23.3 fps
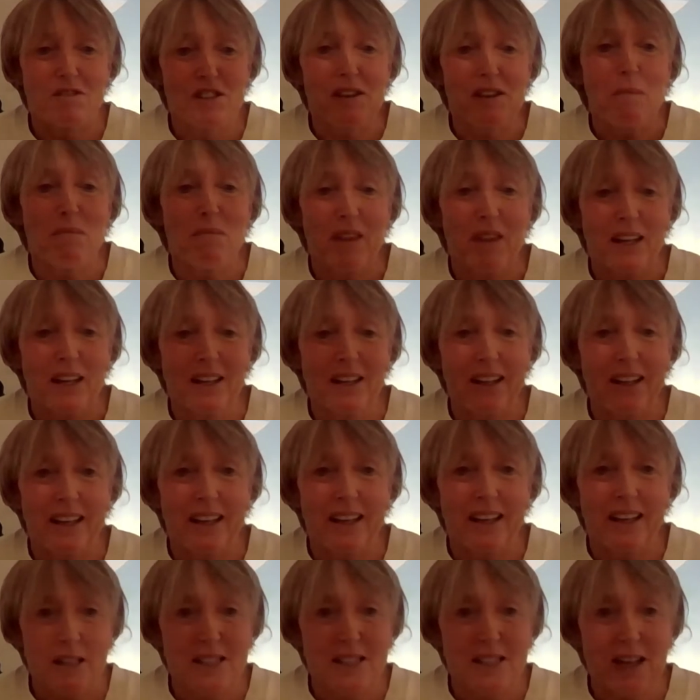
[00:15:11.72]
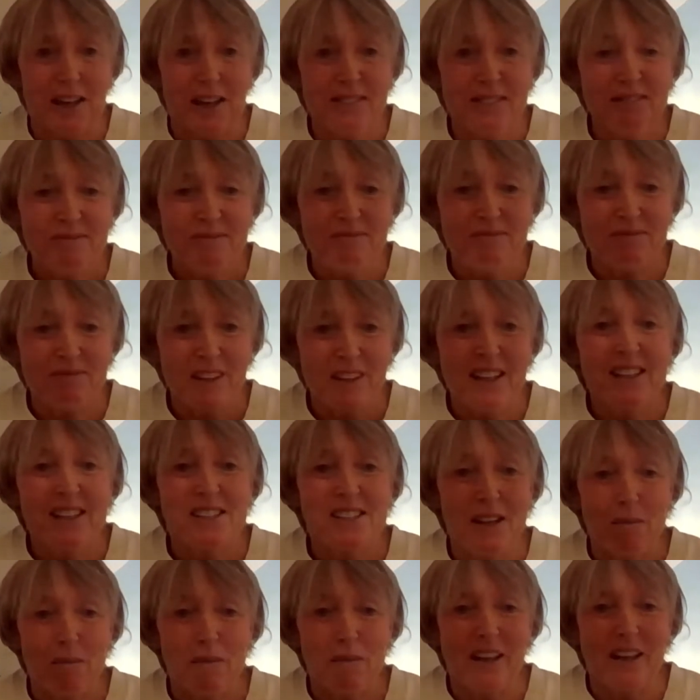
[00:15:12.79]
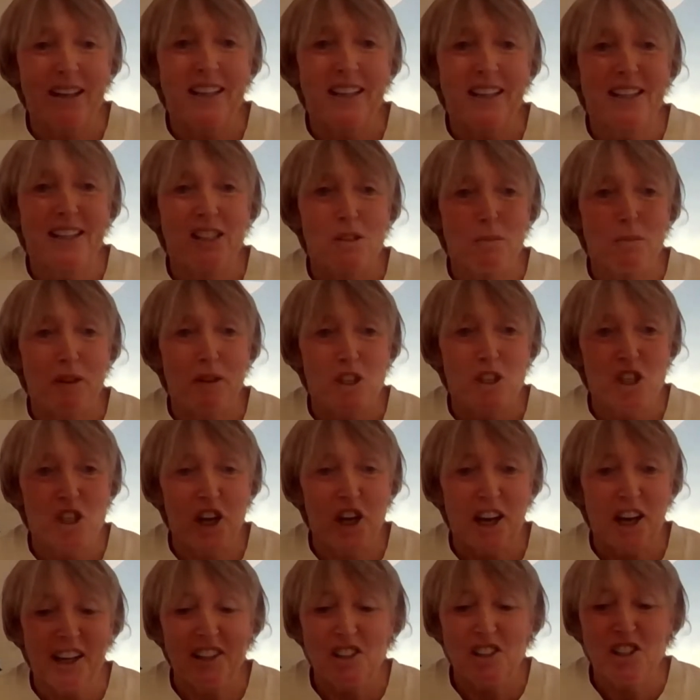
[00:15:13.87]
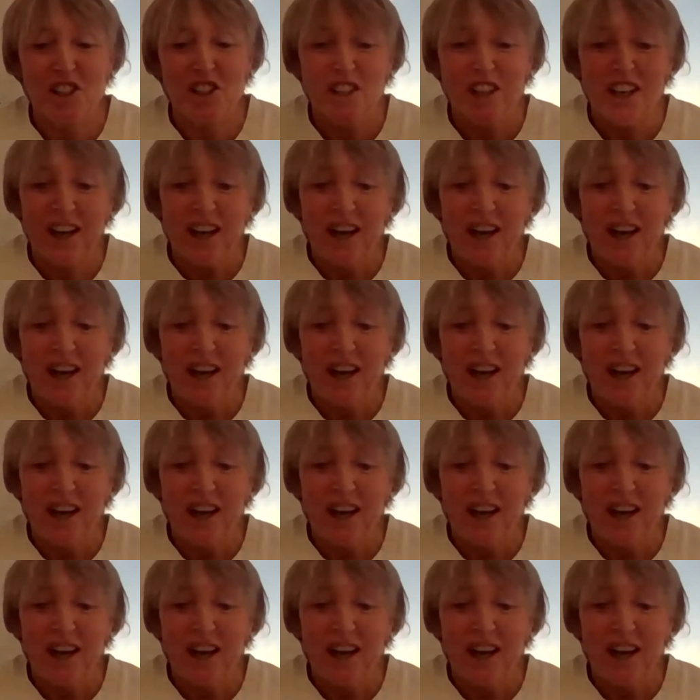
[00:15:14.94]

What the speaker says: something needed to be done, something needed to be changed.